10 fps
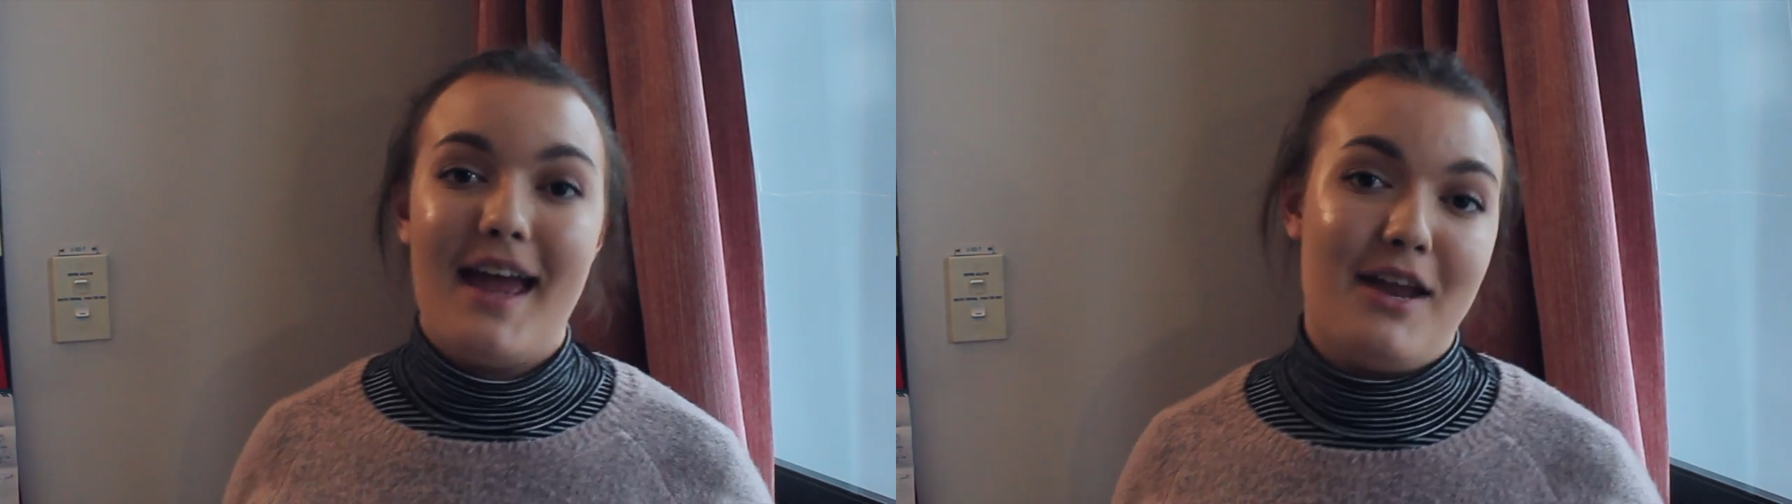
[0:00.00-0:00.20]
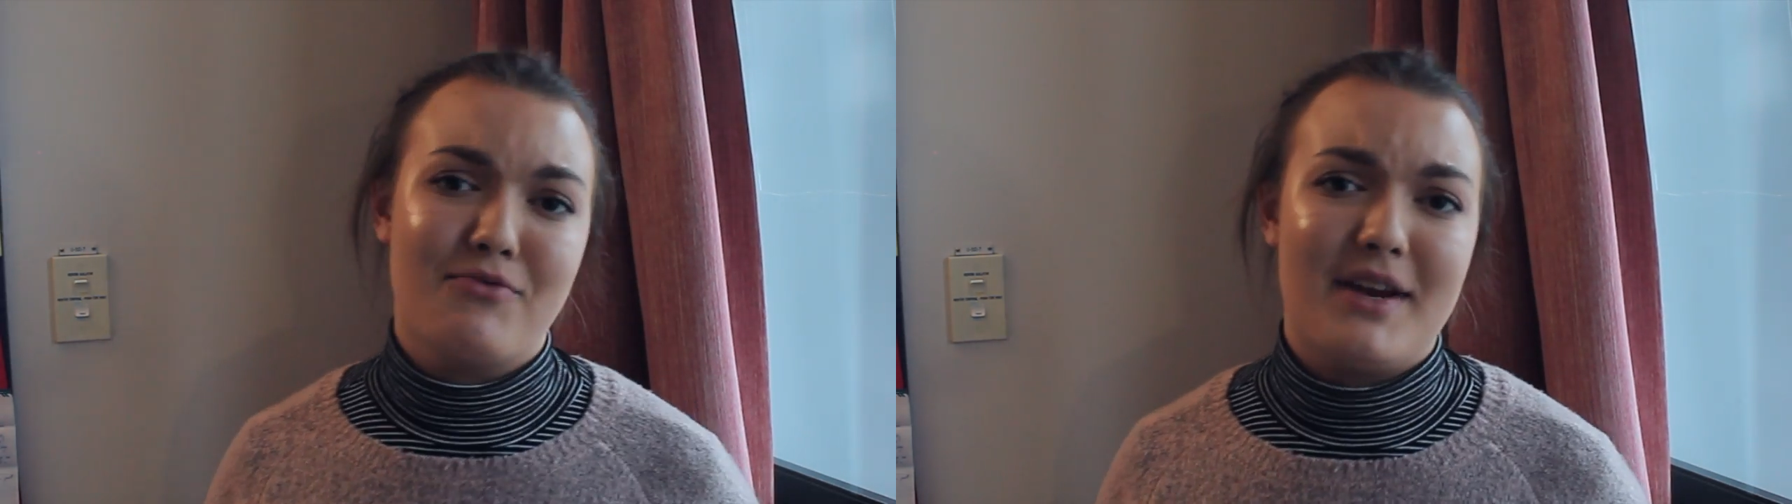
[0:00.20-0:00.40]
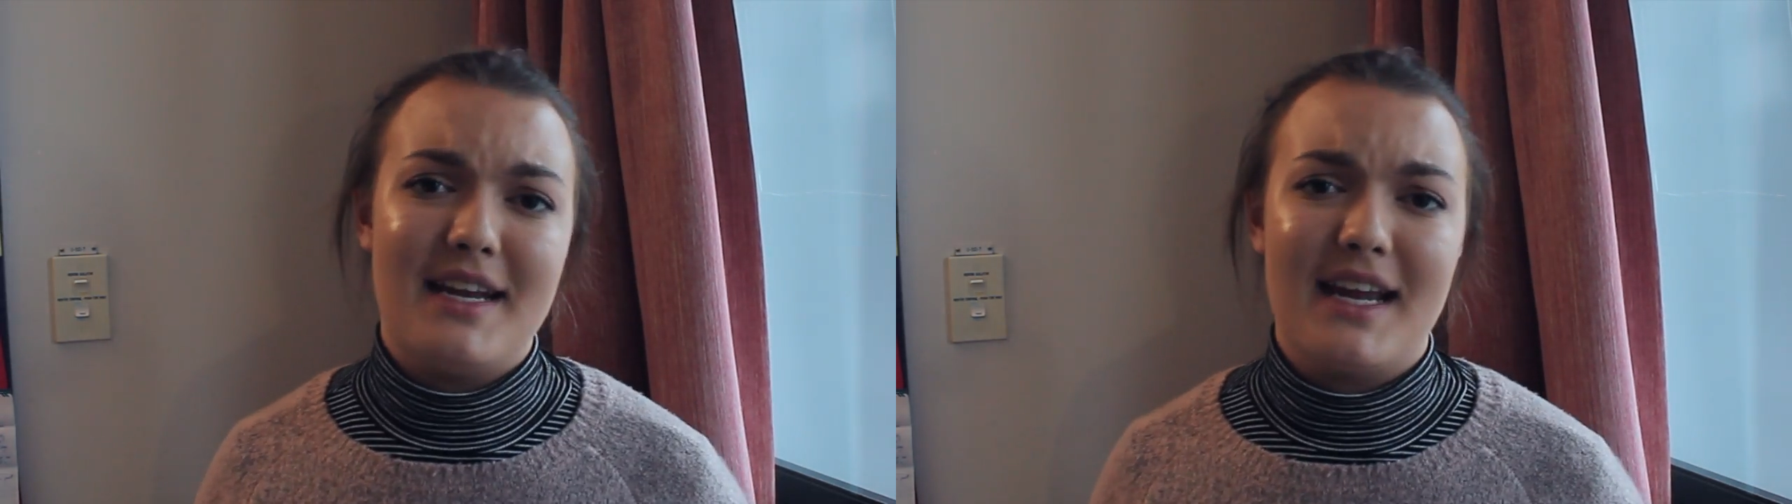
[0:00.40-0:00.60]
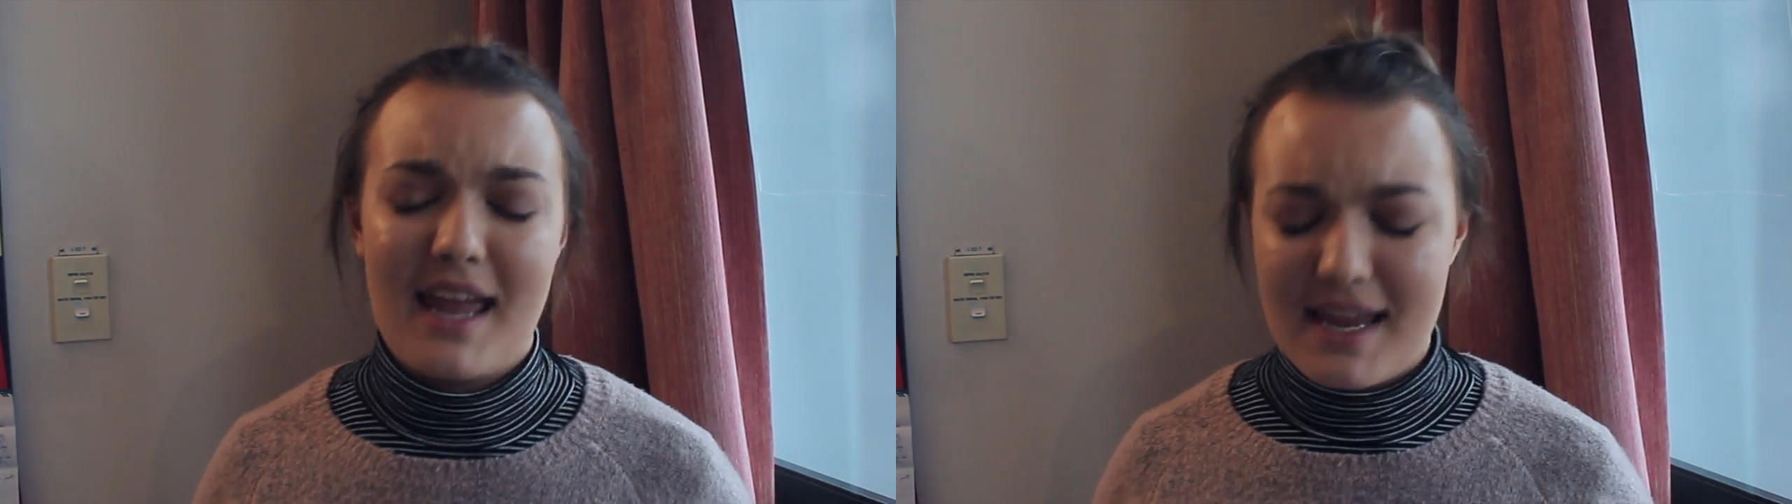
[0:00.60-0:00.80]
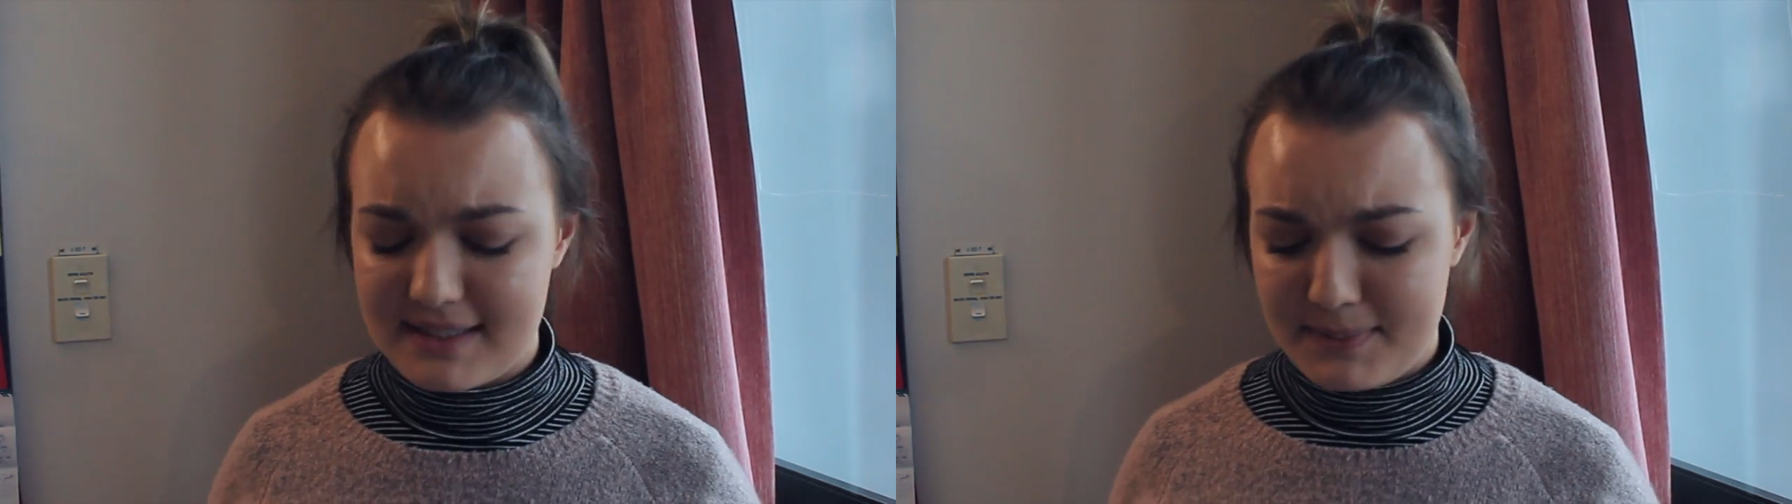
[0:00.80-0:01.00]
and reading
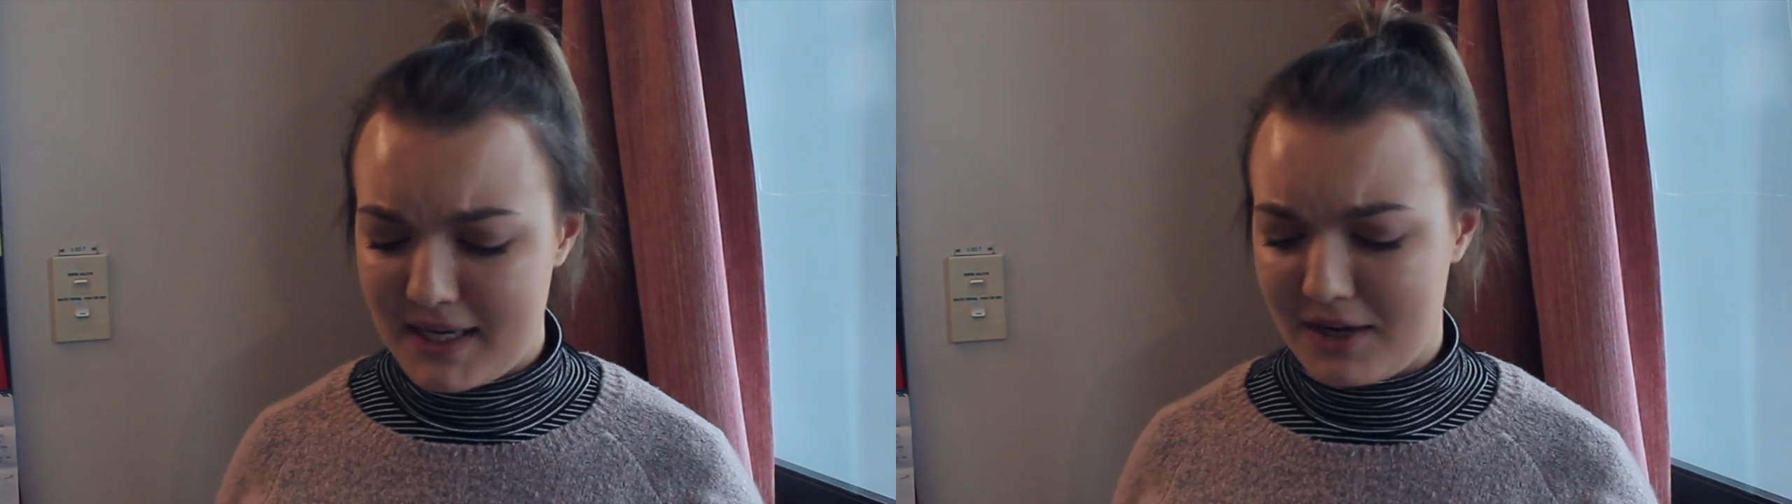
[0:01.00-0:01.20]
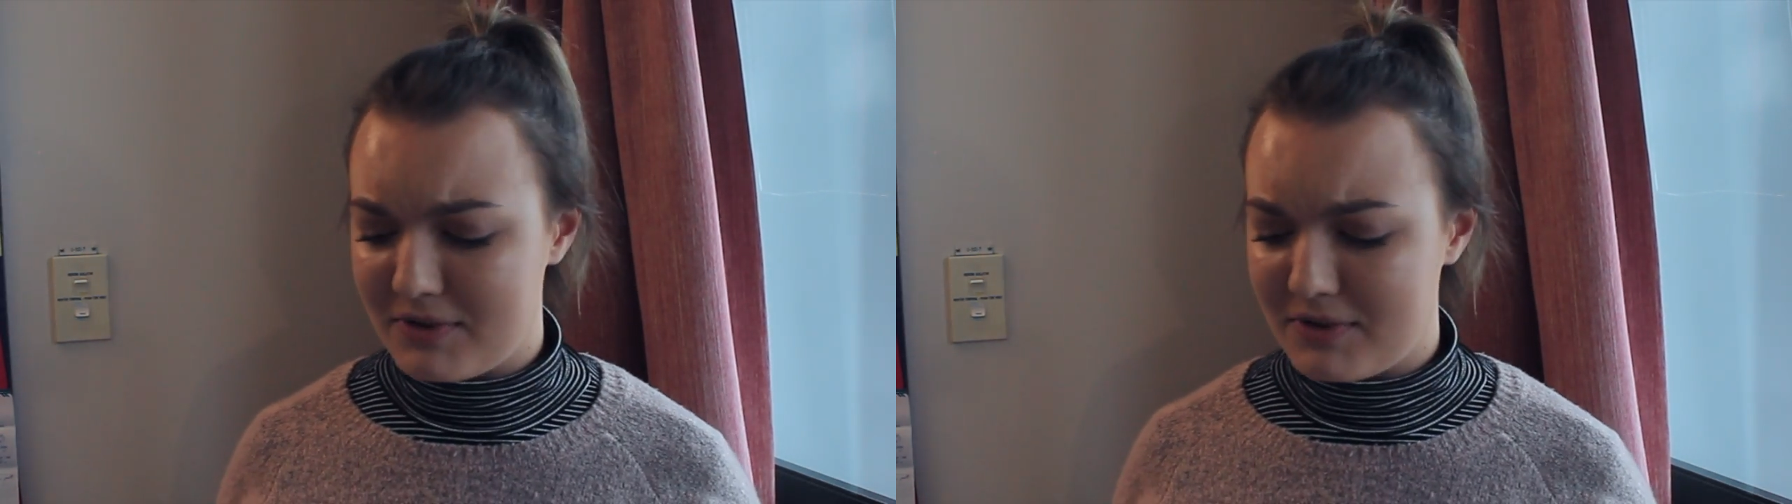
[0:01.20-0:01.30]
and spending a